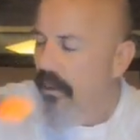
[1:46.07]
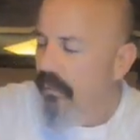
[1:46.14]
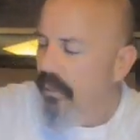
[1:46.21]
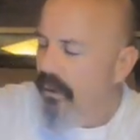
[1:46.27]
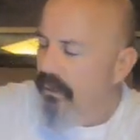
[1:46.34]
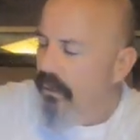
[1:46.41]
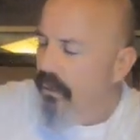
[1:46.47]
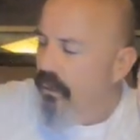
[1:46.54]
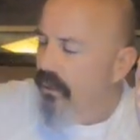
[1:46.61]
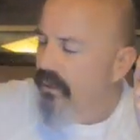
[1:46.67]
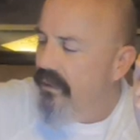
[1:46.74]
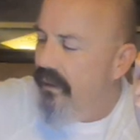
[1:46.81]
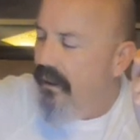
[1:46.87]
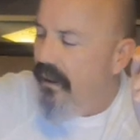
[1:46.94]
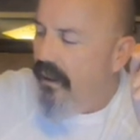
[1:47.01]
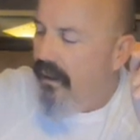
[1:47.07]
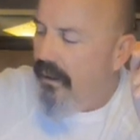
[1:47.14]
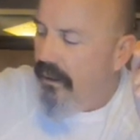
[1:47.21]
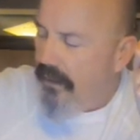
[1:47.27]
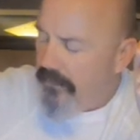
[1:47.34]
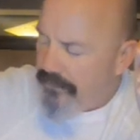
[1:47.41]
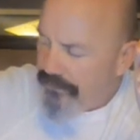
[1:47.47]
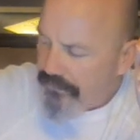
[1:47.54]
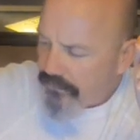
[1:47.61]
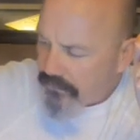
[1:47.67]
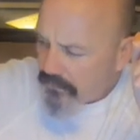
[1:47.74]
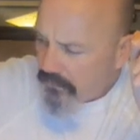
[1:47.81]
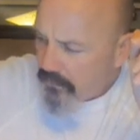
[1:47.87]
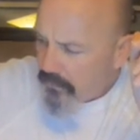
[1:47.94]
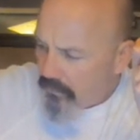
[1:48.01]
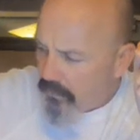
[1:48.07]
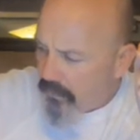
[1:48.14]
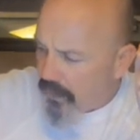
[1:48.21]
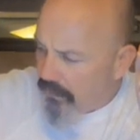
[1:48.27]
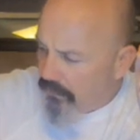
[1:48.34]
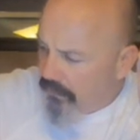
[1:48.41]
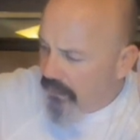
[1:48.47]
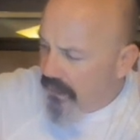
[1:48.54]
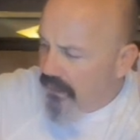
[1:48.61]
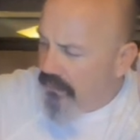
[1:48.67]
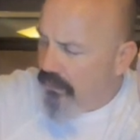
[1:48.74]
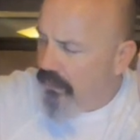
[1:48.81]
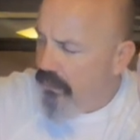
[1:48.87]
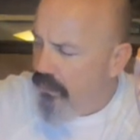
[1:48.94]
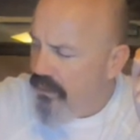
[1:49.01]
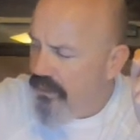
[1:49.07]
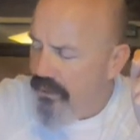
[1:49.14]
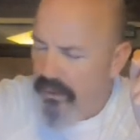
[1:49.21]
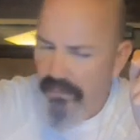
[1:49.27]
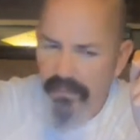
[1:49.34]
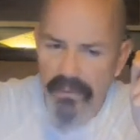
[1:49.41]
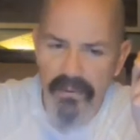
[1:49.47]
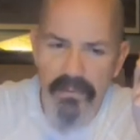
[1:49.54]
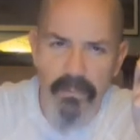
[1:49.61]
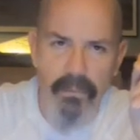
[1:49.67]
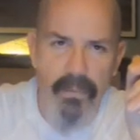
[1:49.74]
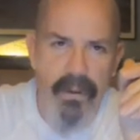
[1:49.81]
But those are the two surface